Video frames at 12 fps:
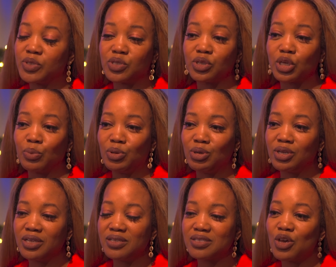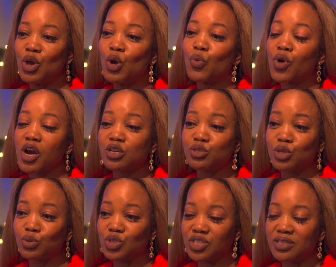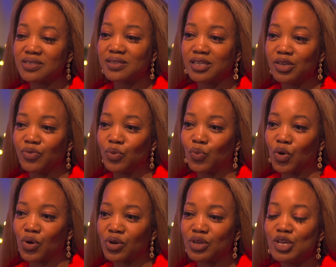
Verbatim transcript: into the communities where our associates live and work.